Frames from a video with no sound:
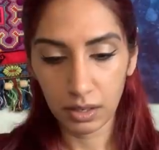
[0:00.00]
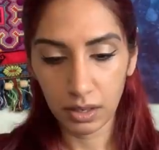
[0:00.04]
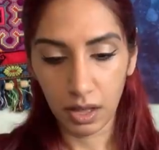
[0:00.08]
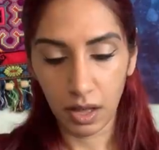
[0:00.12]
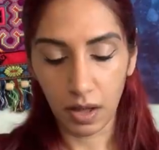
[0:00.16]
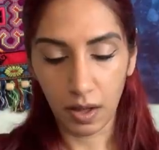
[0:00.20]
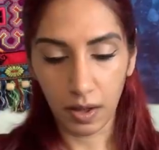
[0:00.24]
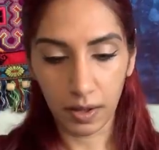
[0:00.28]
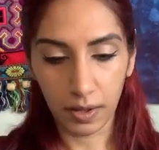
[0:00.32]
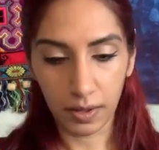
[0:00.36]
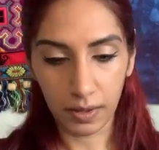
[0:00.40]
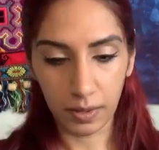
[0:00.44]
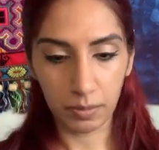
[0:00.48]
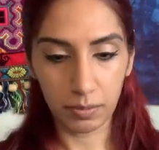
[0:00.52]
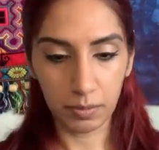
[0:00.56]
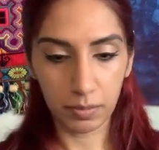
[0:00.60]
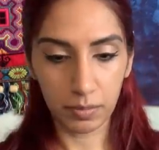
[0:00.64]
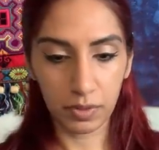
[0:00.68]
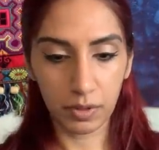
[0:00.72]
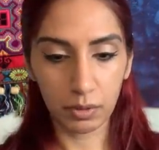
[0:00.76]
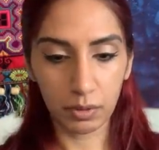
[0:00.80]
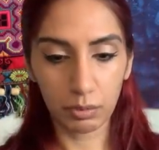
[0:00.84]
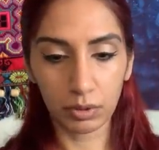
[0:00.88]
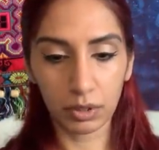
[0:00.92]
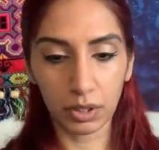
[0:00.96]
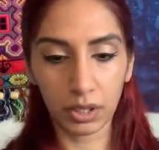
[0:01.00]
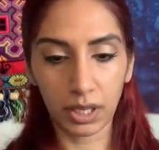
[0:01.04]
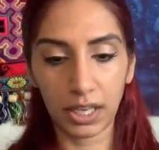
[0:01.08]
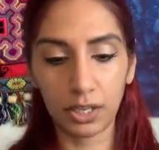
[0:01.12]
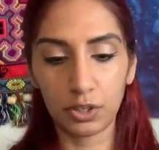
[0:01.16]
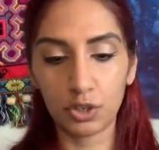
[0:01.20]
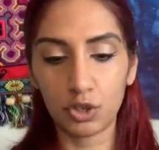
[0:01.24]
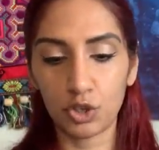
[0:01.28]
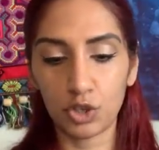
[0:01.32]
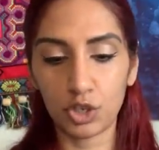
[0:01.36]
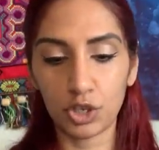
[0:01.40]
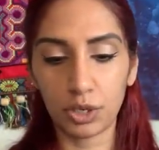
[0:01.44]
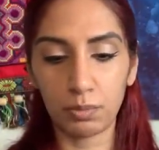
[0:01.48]
The
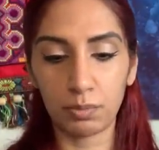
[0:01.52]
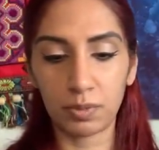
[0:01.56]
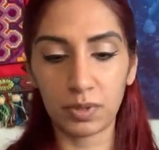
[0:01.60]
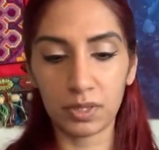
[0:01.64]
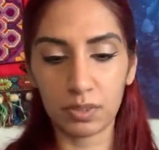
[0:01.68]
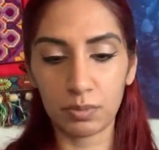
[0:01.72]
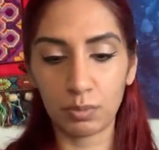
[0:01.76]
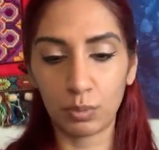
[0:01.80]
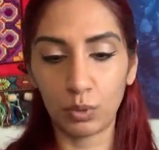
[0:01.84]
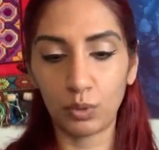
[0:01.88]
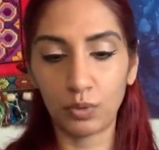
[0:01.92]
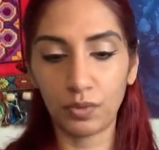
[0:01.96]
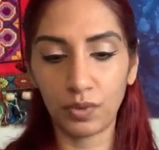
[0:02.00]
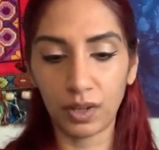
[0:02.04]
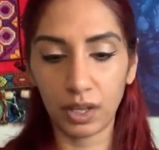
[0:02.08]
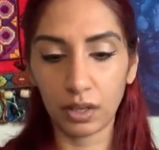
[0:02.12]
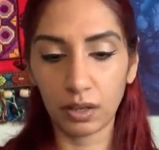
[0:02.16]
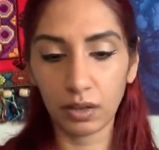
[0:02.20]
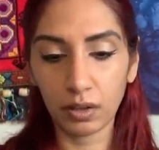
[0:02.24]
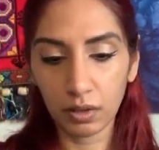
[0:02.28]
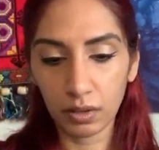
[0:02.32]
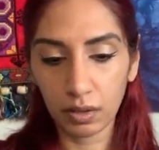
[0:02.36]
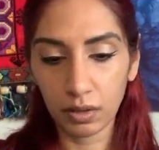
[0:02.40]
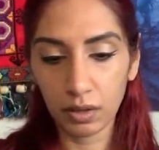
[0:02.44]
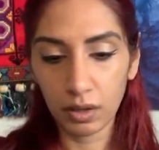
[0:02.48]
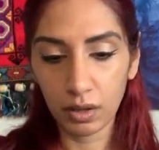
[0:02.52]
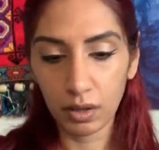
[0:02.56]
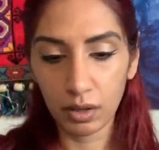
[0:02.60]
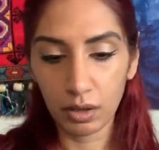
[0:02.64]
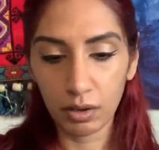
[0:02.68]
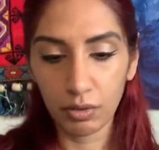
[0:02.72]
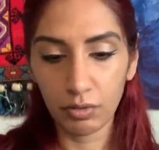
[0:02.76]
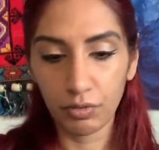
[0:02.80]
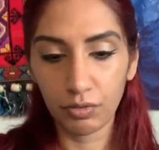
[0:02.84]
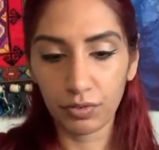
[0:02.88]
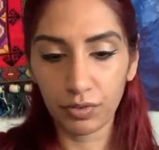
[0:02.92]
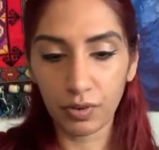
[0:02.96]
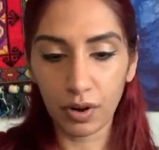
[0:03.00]
relationship is moving
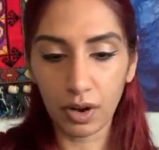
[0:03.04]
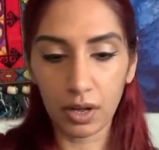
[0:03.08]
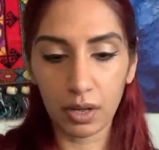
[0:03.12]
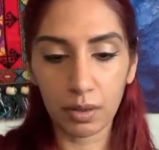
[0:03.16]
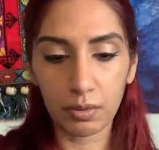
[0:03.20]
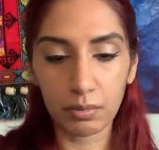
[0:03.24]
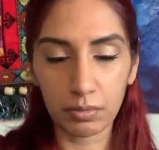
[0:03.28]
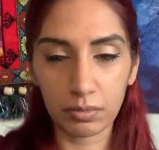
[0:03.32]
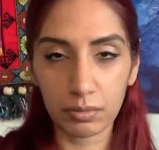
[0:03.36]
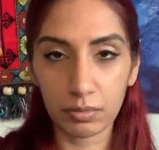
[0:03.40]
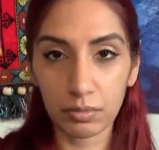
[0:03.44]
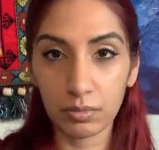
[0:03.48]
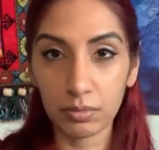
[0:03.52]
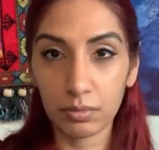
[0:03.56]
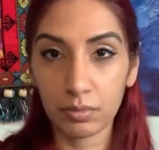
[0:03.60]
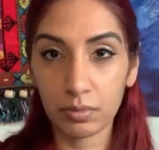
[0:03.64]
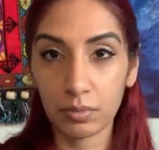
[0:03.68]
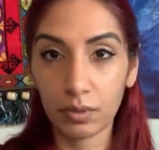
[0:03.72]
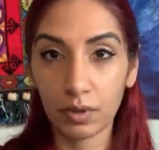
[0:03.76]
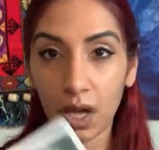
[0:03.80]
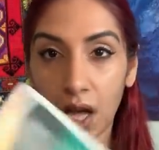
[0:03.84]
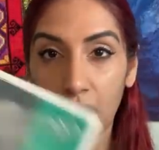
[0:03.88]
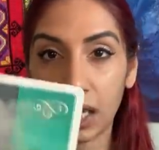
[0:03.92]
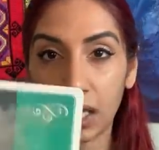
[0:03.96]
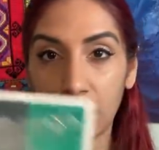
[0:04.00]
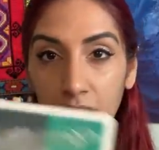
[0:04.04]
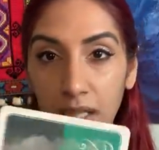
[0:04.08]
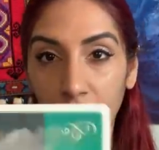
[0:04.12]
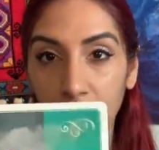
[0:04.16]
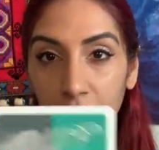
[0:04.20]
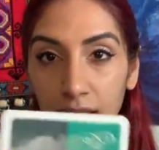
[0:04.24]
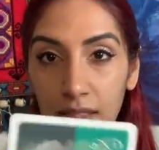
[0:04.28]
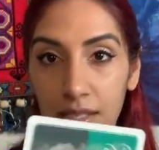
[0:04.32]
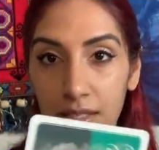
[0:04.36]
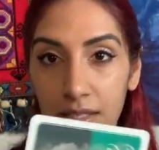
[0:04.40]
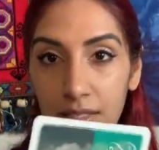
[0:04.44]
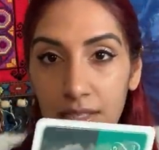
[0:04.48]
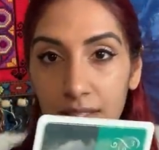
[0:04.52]
from kind of like
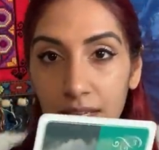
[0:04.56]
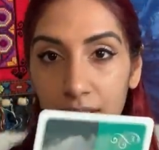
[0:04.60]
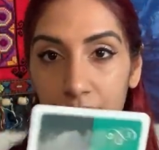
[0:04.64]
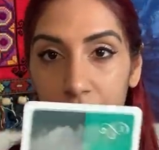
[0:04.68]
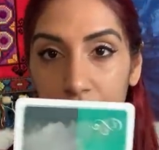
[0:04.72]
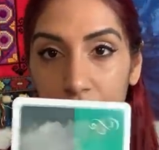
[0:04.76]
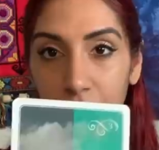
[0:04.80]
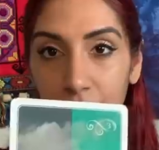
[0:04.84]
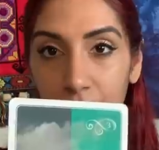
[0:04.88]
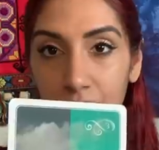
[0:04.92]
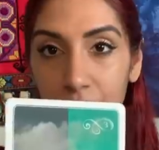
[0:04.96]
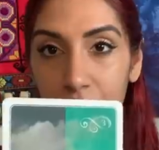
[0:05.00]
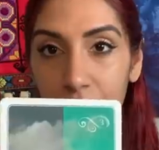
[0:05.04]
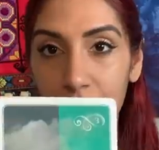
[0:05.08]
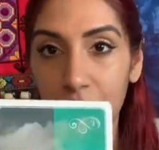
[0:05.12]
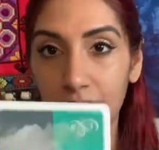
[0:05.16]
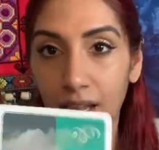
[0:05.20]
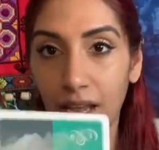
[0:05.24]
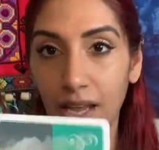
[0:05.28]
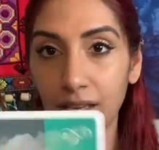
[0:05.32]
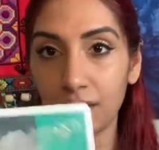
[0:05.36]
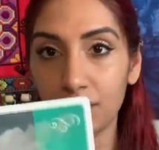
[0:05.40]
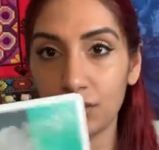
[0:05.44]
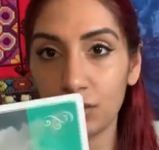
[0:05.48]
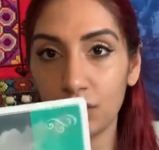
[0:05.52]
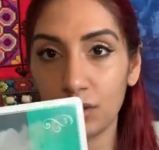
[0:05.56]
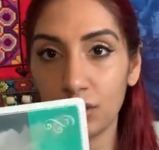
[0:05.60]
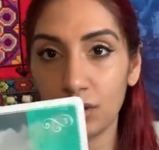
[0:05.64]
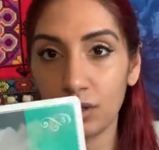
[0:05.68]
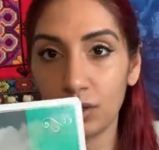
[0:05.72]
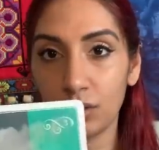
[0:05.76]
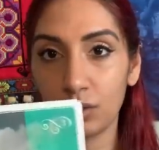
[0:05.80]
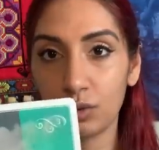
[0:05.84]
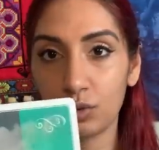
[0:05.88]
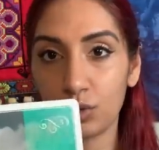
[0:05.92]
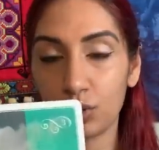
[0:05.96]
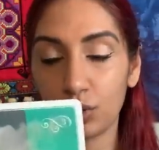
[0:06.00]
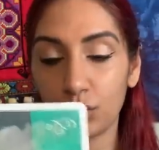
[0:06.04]
this desolate state
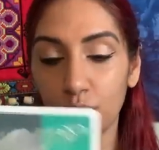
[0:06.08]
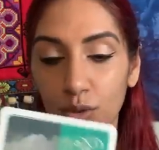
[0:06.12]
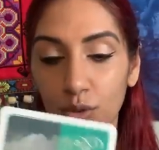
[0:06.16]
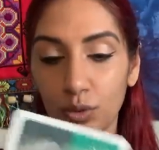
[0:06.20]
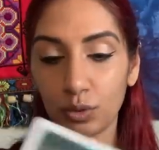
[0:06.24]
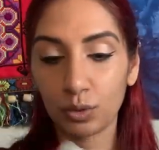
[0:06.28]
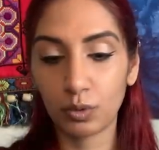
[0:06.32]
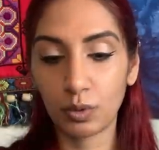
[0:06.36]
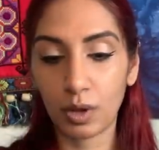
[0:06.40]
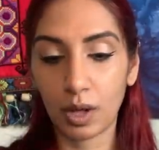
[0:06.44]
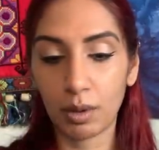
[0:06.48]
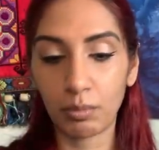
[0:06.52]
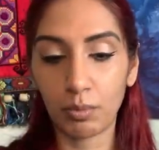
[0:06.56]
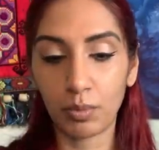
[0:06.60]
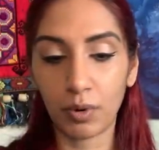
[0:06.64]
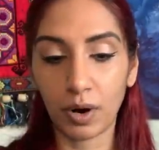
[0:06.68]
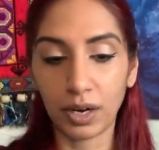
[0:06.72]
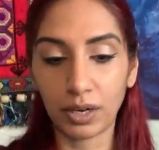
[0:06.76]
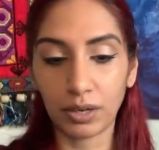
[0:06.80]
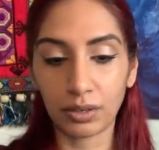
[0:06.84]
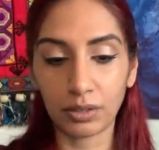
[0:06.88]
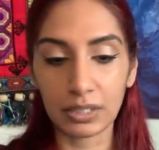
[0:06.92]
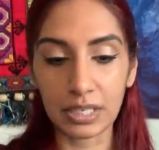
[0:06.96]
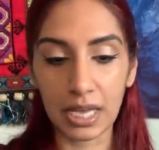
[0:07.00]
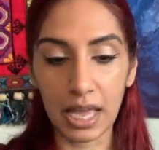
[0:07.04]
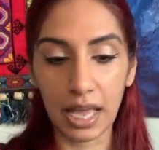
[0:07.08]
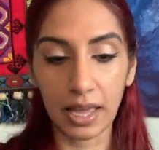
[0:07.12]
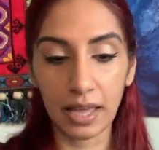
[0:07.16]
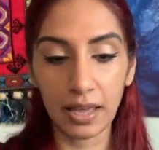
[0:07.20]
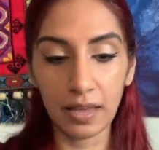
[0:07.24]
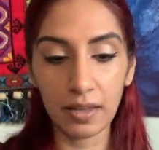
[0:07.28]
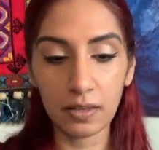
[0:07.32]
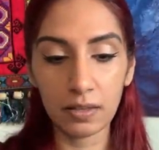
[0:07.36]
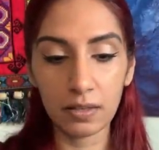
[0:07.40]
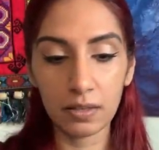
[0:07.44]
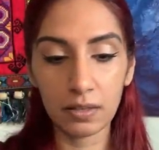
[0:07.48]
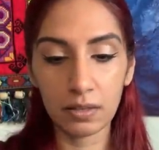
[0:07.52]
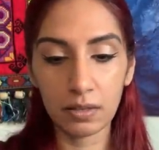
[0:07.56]
to a brighter
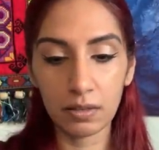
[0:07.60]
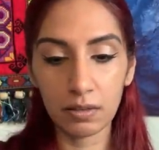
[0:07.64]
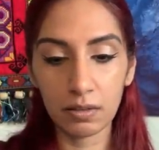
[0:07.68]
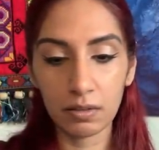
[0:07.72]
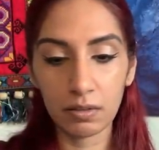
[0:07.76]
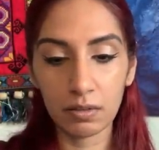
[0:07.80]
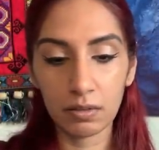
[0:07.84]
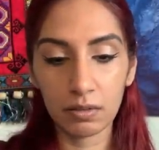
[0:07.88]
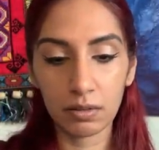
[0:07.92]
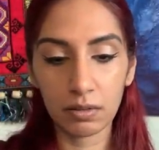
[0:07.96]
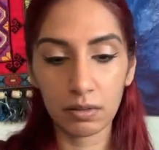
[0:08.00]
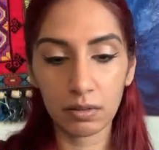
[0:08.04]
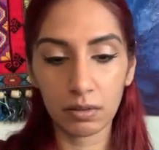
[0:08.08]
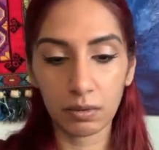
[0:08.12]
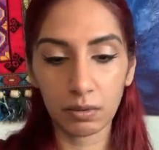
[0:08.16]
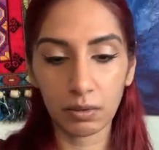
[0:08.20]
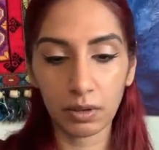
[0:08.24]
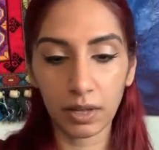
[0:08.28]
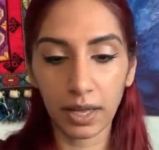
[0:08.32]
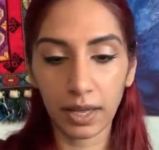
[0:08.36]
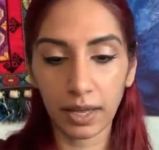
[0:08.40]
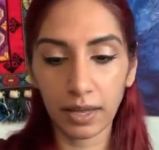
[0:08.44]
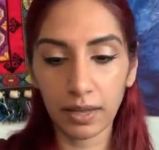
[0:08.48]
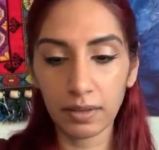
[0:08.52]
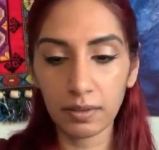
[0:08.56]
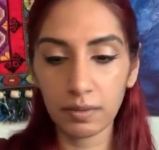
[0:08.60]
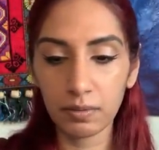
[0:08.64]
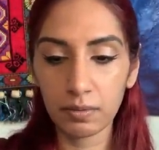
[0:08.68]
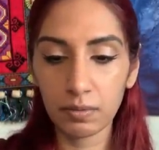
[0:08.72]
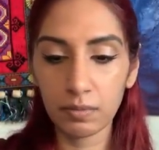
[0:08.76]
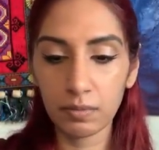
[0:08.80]
day. Okay.